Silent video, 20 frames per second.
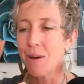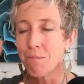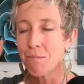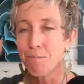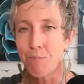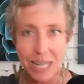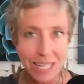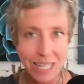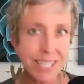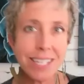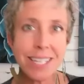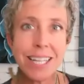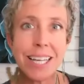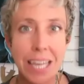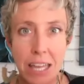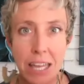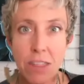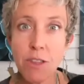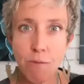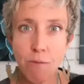bustling
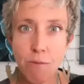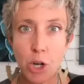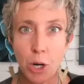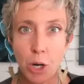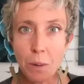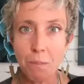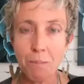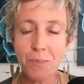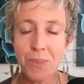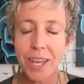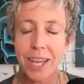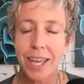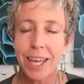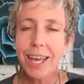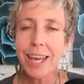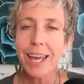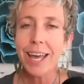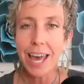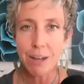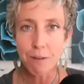in the room.
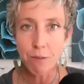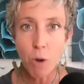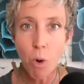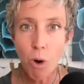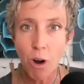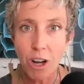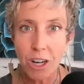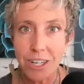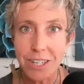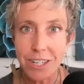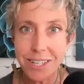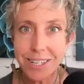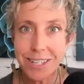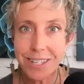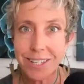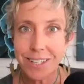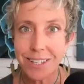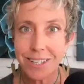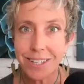And of course,